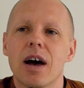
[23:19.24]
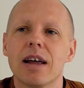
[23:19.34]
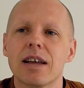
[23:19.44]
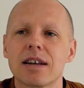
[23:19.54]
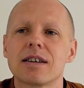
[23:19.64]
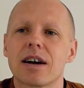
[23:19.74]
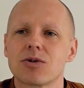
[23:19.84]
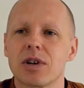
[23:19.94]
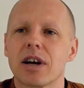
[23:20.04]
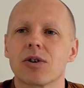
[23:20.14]
And that's
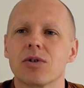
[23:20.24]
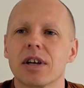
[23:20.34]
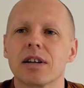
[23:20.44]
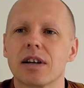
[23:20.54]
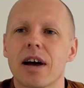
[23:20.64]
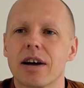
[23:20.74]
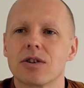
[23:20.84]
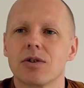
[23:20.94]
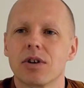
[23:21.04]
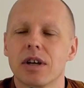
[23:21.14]
actually a good
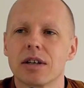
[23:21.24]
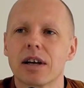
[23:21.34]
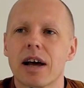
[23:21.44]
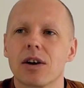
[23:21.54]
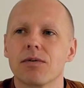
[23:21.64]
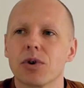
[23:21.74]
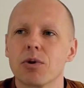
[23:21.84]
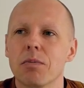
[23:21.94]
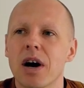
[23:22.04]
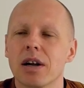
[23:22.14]
indicator, indicator for
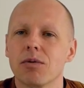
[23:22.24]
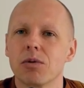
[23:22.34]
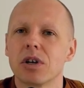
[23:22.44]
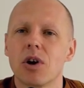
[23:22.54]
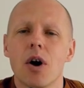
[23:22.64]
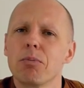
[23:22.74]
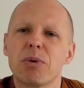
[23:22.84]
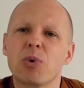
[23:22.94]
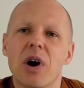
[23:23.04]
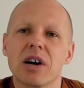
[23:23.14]
your mind. Well, you know,
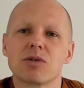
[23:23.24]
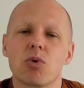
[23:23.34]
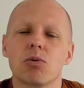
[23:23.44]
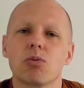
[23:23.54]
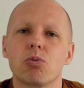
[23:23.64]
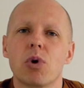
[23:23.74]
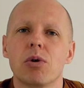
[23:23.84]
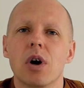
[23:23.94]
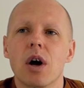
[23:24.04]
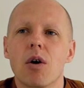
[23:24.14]
people ask, well,
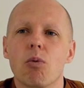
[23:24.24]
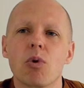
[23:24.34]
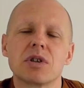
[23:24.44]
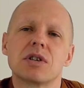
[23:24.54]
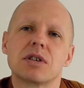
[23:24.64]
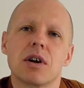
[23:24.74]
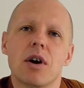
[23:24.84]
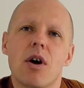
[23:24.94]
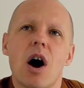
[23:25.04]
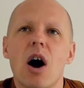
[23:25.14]
well, what's,
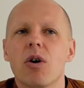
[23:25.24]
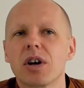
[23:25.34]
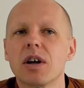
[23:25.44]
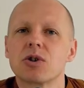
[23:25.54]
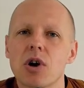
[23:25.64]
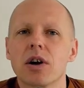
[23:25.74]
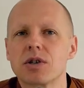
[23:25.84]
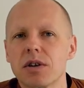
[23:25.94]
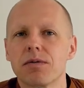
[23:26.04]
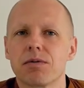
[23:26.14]
how can I
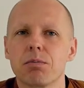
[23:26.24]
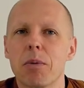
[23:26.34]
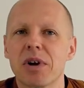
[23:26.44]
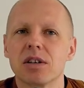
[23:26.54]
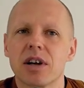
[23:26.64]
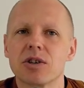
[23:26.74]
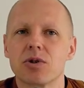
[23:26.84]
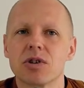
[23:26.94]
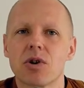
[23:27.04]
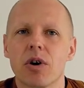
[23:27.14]
judge if my
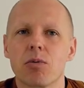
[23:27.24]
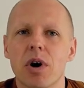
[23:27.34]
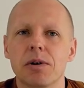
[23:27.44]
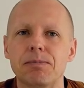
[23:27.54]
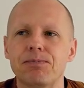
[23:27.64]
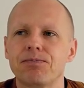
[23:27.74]
meditation is going well?